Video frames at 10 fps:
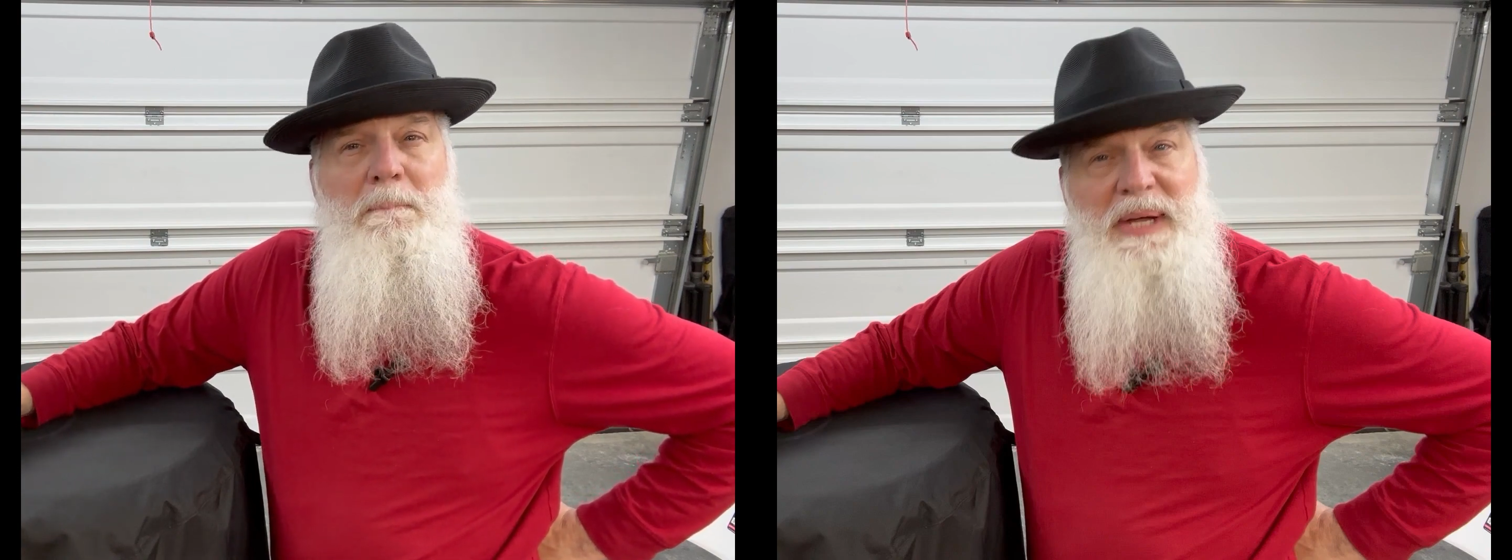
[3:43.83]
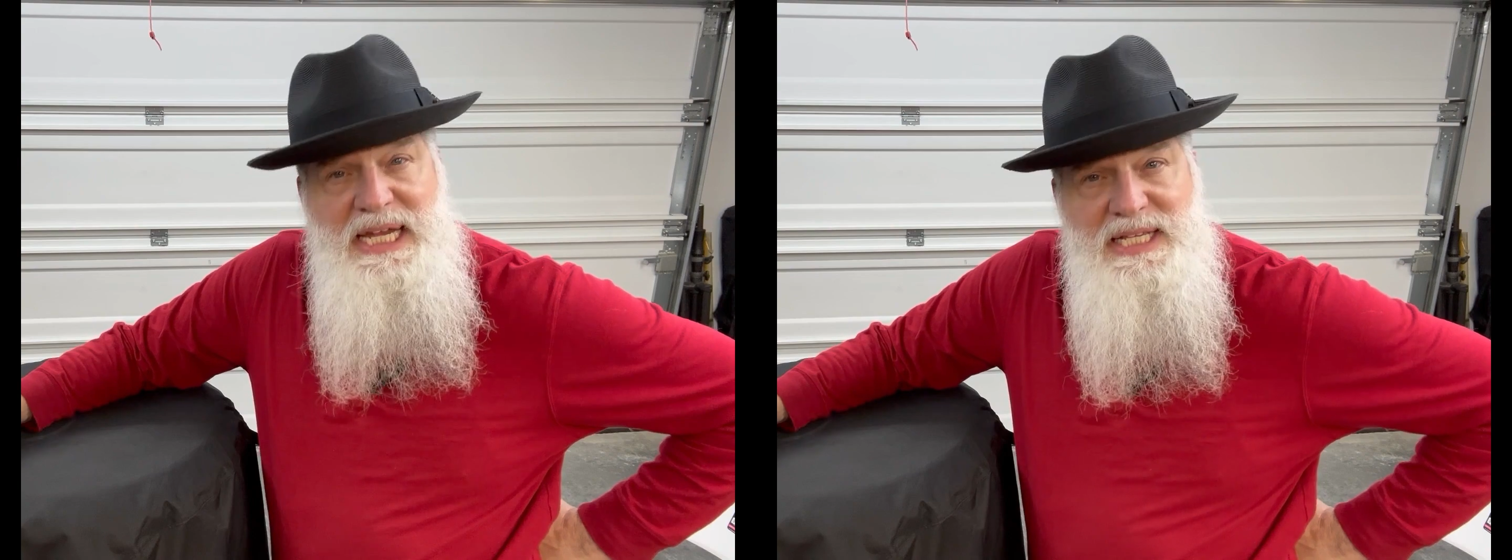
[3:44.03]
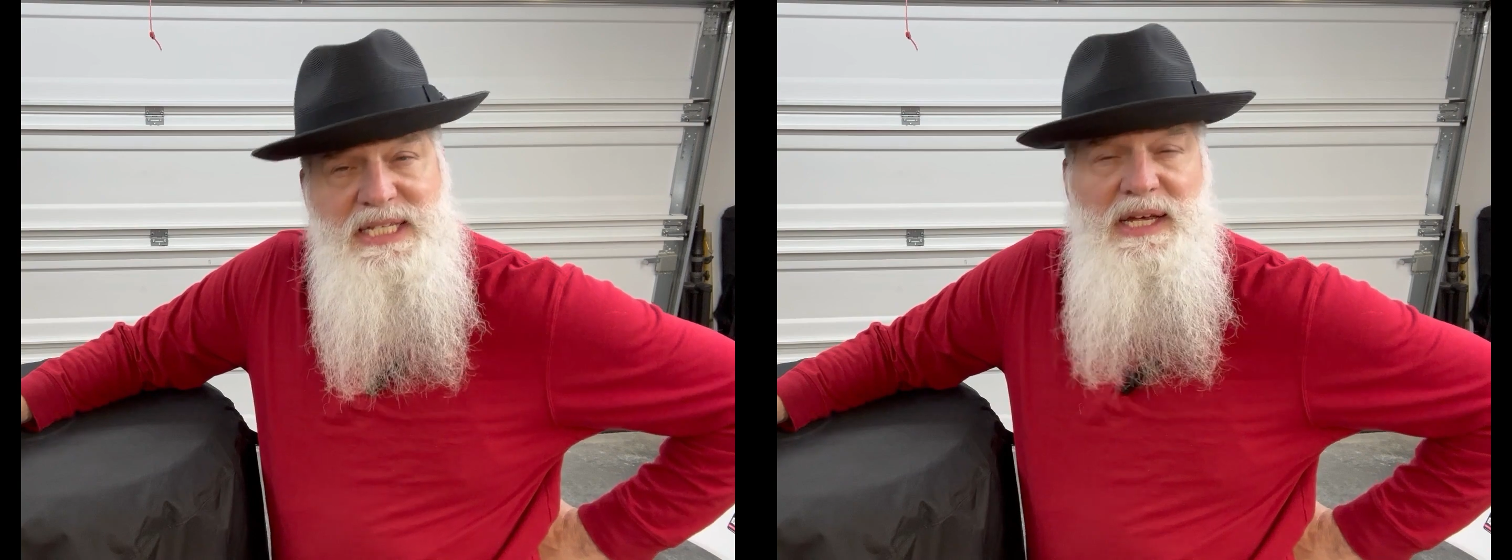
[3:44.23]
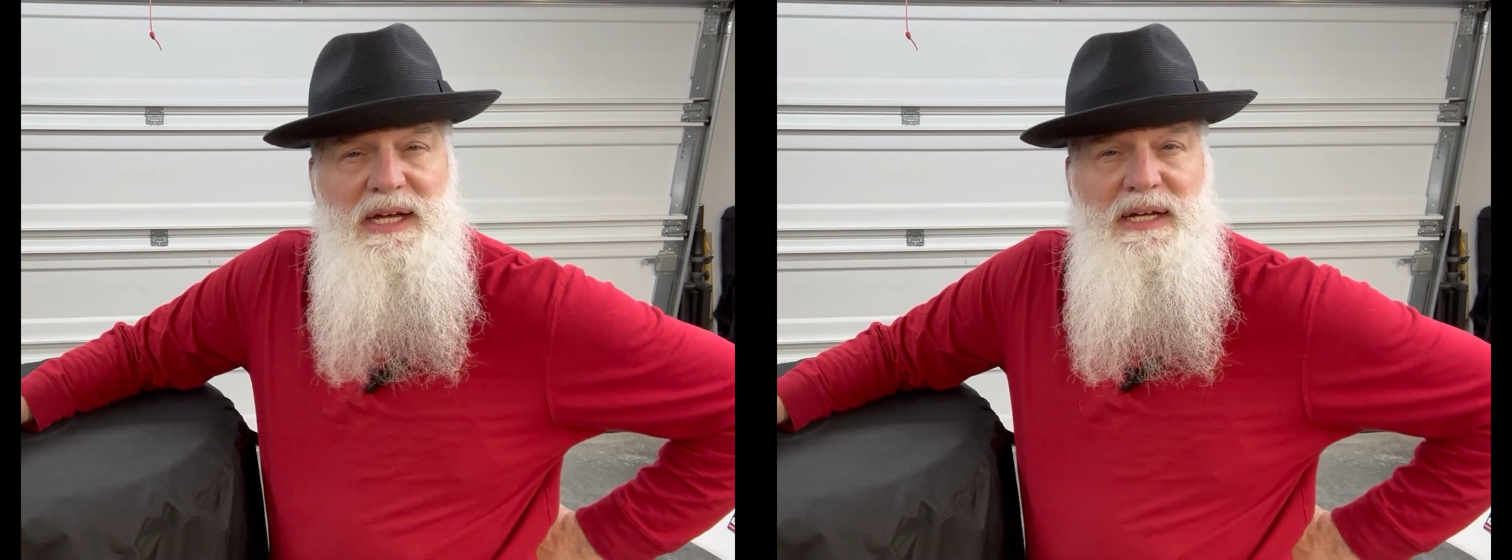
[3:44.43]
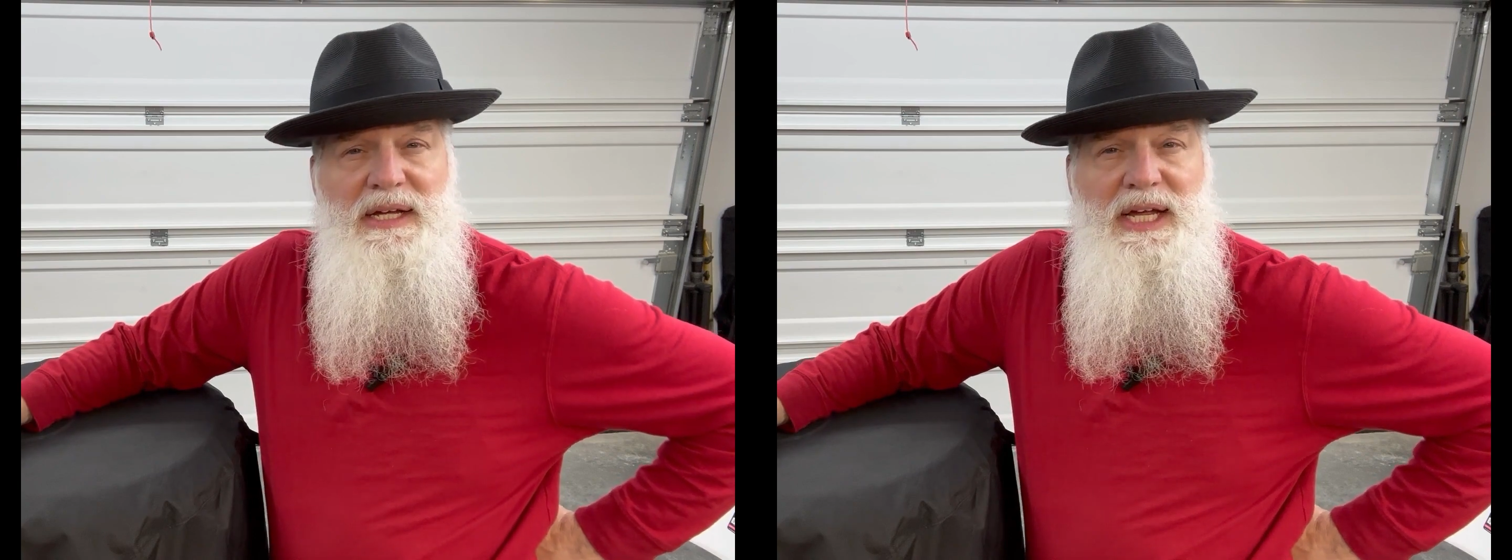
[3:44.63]
pizza
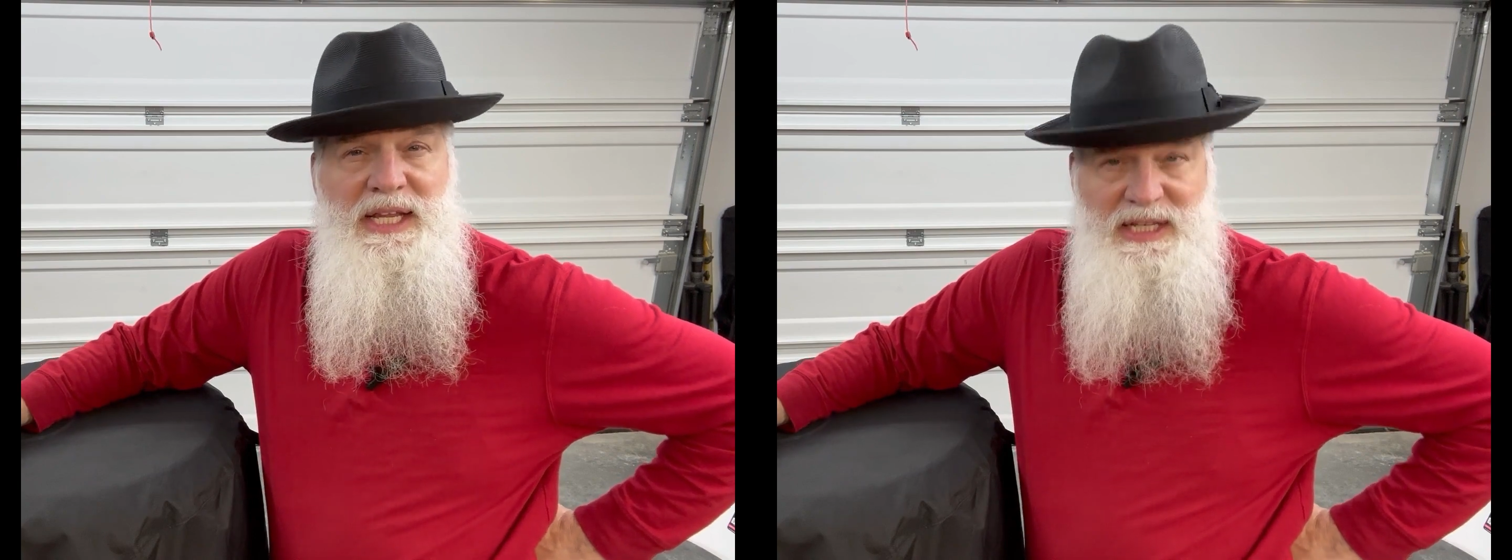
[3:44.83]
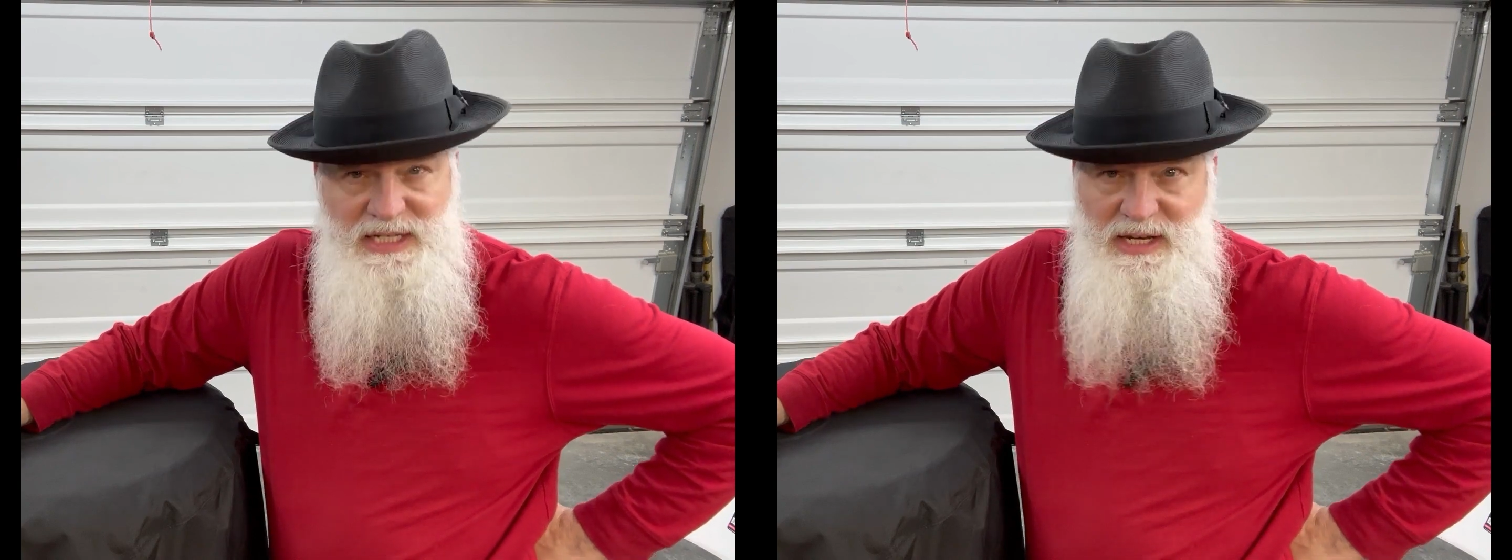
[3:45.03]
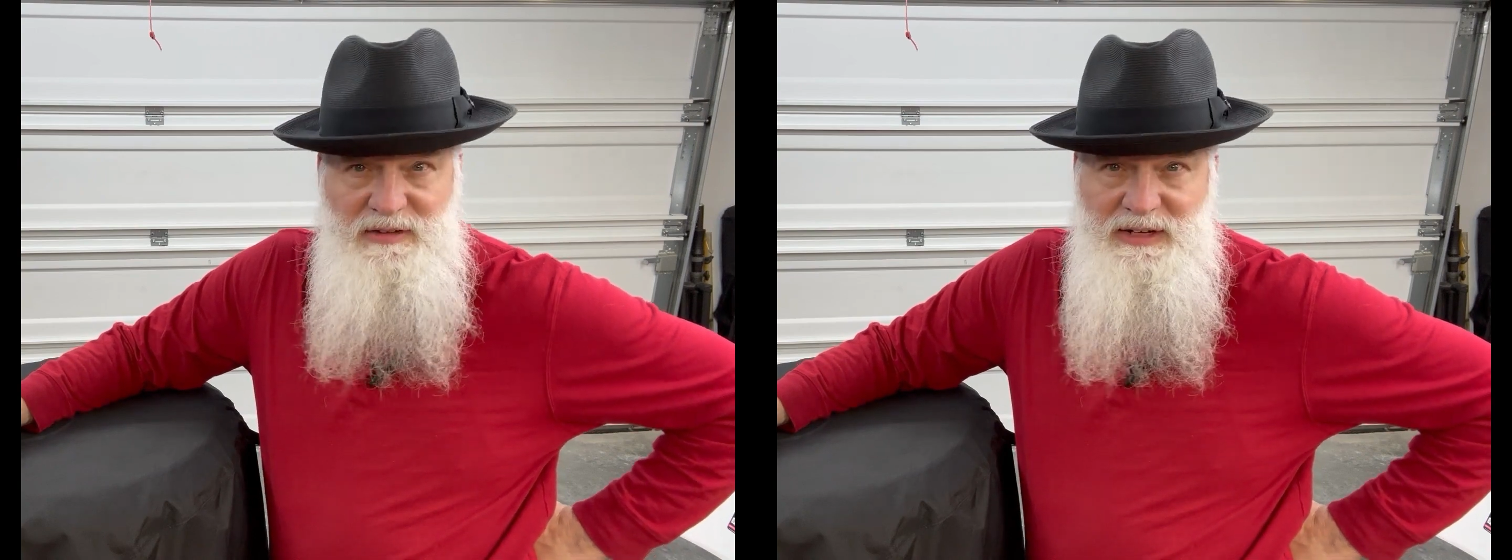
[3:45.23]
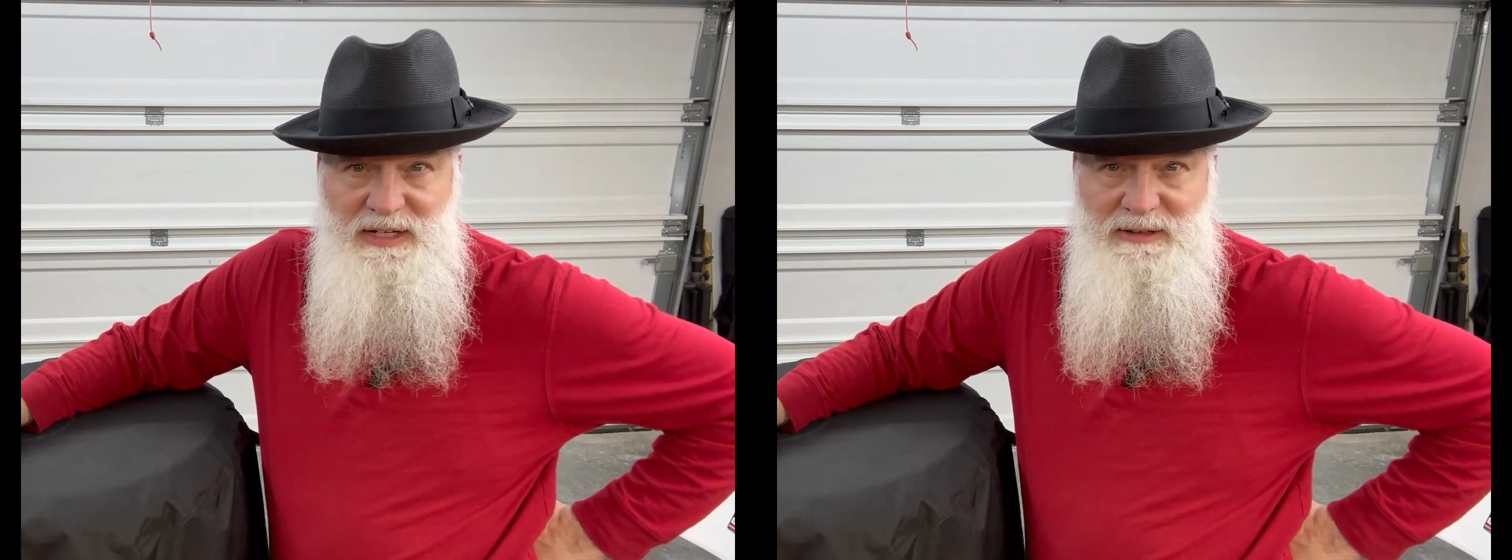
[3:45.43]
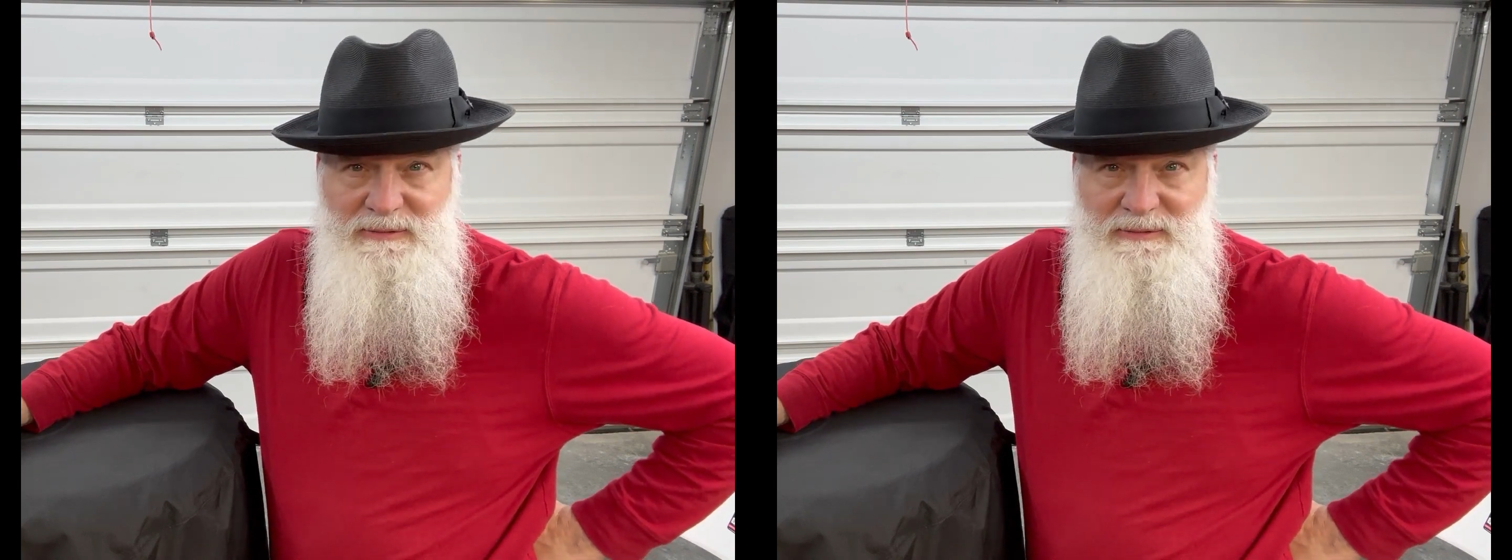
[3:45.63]
in this oven.